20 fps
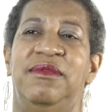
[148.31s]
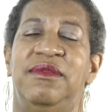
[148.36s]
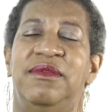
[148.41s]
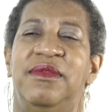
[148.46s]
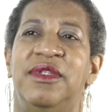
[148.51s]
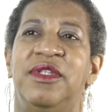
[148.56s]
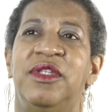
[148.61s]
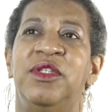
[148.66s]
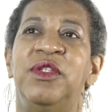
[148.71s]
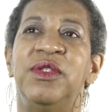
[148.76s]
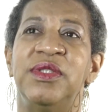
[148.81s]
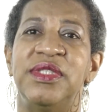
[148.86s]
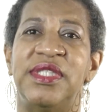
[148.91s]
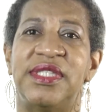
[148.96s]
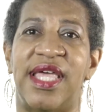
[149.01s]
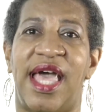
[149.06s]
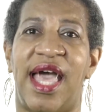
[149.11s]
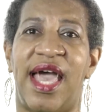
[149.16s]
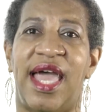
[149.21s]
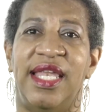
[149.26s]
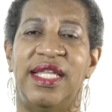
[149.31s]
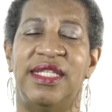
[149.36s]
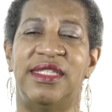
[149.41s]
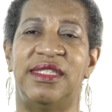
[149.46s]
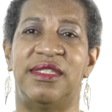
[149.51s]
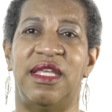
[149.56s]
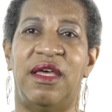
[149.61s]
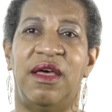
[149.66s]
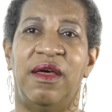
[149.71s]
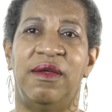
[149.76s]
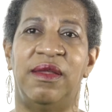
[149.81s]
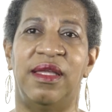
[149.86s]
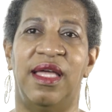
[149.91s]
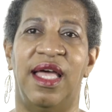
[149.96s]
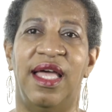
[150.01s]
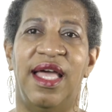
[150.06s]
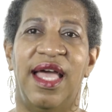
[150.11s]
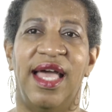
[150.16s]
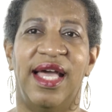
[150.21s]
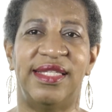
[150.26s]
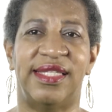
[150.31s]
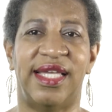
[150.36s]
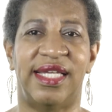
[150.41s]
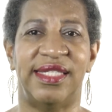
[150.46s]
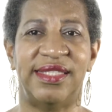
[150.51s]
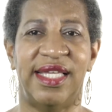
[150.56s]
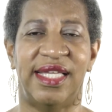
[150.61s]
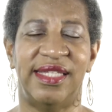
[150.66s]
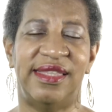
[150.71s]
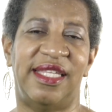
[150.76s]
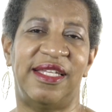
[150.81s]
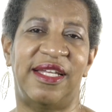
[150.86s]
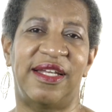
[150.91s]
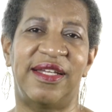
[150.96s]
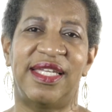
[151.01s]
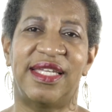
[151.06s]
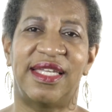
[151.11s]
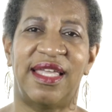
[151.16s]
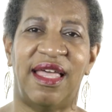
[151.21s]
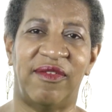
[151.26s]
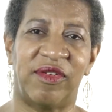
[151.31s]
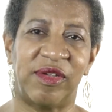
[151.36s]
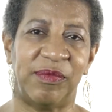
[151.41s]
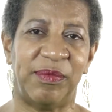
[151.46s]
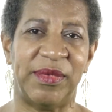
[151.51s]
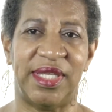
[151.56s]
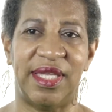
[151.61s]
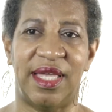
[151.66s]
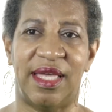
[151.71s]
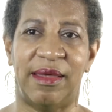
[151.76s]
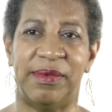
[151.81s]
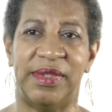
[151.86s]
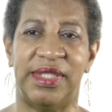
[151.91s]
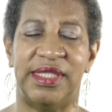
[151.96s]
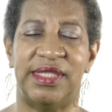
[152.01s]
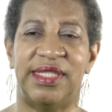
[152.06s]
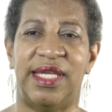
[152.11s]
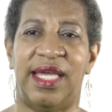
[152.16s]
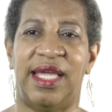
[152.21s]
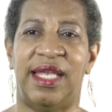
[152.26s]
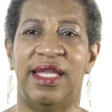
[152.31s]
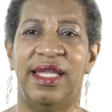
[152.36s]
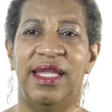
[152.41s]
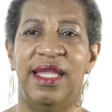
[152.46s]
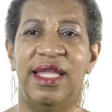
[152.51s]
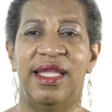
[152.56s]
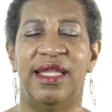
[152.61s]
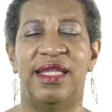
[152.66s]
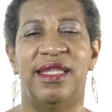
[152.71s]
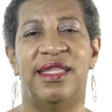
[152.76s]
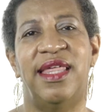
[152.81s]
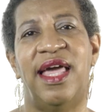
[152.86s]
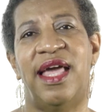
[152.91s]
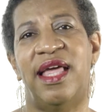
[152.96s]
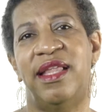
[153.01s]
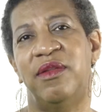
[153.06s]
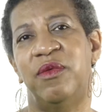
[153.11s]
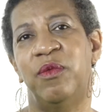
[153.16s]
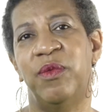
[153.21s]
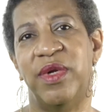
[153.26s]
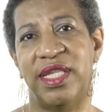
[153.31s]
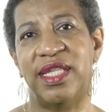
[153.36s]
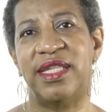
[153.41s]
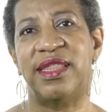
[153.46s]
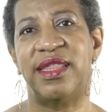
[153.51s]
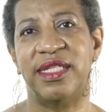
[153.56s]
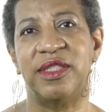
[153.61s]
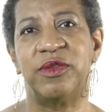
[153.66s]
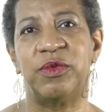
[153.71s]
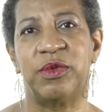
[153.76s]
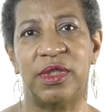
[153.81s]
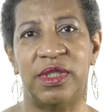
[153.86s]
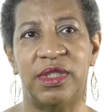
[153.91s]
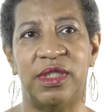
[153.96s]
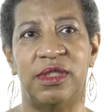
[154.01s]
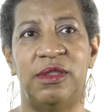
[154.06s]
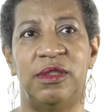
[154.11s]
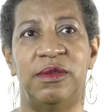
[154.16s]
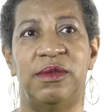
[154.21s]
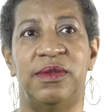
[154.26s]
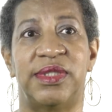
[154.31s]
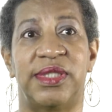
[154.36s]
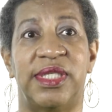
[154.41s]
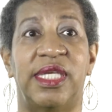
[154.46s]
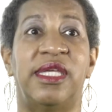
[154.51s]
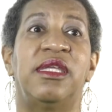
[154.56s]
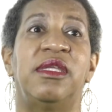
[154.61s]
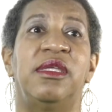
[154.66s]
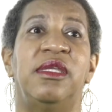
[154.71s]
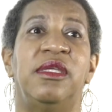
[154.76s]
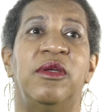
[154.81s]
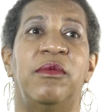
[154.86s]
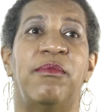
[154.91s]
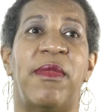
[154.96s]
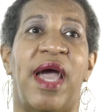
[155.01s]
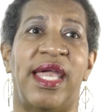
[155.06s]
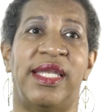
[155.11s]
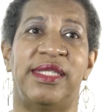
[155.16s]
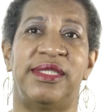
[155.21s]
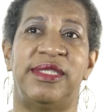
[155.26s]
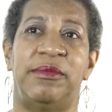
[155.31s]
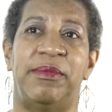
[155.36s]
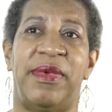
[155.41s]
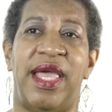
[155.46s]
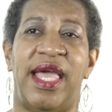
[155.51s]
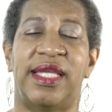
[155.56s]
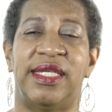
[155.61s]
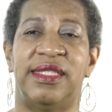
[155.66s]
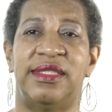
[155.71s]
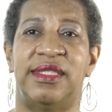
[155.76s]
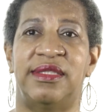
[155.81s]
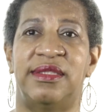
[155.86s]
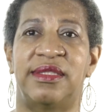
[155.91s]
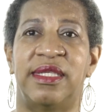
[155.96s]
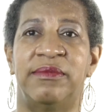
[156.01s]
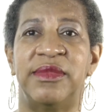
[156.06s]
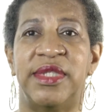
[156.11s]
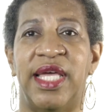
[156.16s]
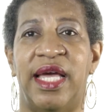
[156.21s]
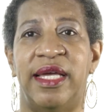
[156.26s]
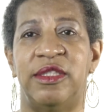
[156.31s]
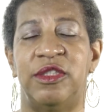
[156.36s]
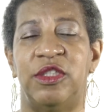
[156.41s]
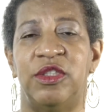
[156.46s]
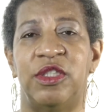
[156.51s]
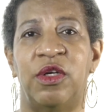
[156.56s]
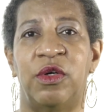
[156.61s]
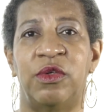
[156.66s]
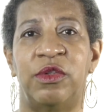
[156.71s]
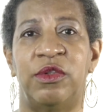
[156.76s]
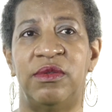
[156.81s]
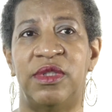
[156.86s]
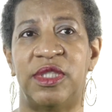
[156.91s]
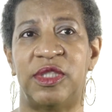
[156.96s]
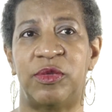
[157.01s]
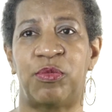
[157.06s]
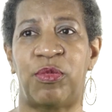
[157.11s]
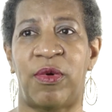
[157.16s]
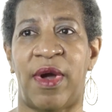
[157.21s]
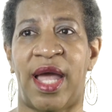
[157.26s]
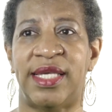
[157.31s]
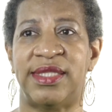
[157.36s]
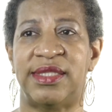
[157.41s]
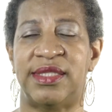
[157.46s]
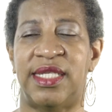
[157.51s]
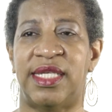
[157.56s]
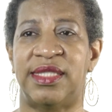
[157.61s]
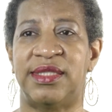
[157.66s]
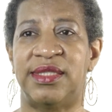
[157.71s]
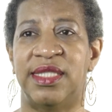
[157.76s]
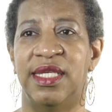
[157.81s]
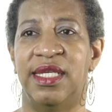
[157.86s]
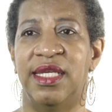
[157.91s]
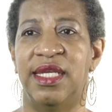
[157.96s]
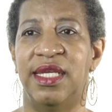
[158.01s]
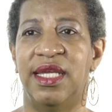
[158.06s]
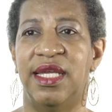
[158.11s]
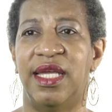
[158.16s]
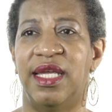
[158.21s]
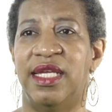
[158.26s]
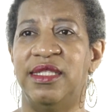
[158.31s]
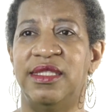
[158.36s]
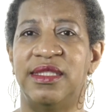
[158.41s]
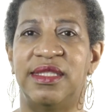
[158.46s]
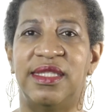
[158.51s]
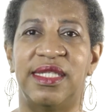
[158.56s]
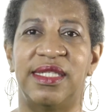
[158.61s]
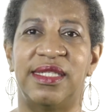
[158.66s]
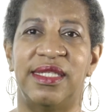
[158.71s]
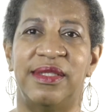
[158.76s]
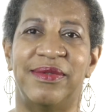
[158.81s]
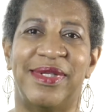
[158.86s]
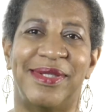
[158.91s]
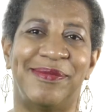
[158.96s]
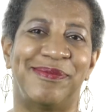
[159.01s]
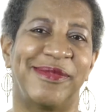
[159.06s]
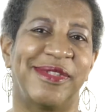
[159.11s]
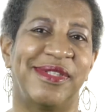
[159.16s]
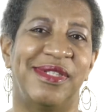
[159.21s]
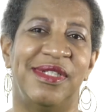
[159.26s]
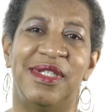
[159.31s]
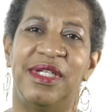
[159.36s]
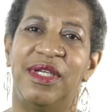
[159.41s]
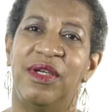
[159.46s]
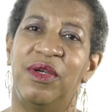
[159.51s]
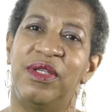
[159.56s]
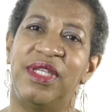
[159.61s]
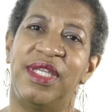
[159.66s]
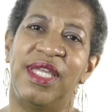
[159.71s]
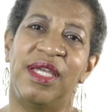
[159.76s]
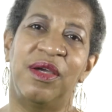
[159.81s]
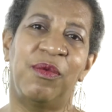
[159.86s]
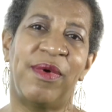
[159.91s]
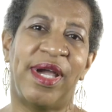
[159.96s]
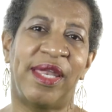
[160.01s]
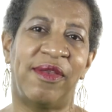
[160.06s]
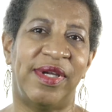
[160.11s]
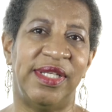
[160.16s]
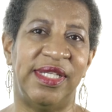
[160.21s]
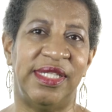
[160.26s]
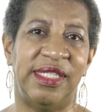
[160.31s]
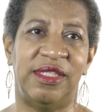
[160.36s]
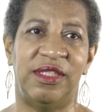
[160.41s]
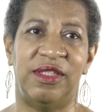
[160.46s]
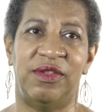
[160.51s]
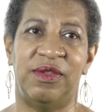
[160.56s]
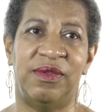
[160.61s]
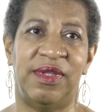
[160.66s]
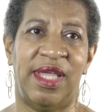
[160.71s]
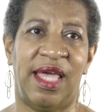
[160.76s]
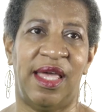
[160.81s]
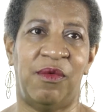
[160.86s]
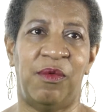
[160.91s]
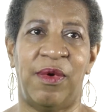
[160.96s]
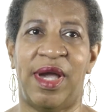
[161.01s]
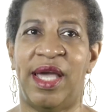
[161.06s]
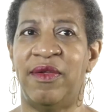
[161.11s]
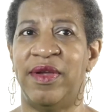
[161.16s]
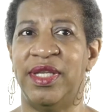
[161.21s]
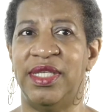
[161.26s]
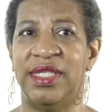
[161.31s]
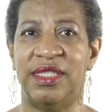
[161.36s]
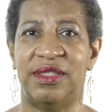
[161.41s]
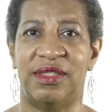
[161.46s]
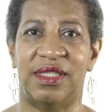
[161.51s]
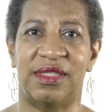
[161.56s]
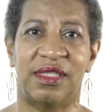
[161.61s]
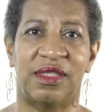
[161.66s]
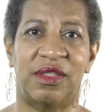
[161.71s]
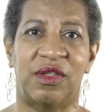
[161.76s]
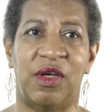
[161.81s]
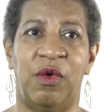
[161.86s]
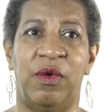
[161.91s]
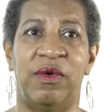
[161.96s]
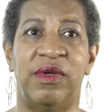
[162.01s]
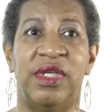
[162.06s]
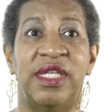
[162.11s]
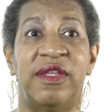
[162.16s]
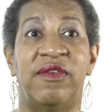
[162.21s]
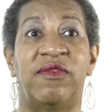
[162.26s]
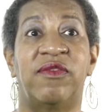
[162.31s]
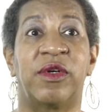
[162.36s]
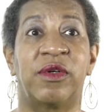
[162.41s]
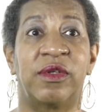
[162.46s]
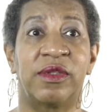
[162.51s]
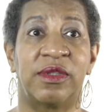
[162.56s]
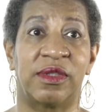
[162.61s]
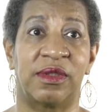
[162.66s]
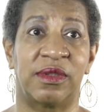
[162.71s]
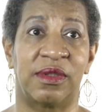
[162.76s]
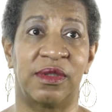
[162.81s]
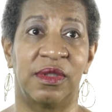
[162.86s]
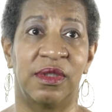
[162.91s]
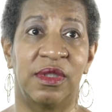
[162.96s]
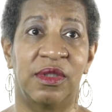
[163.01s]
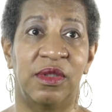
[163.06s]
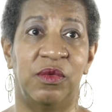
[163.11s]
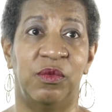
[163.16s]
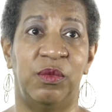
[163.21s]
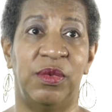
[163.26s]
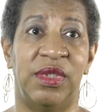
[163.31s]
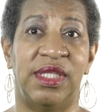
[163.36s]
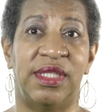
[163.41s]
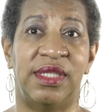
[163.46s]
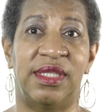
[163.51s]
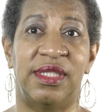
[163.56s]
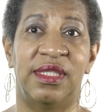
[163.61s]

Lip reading: lose that. And so as I sat there, he covered me up and he said that one of the things we're going to do is get your modesty back. He said sometimes you go through this process and you're thinking like, yeah, why do I need to do that? Why do I need to go any further with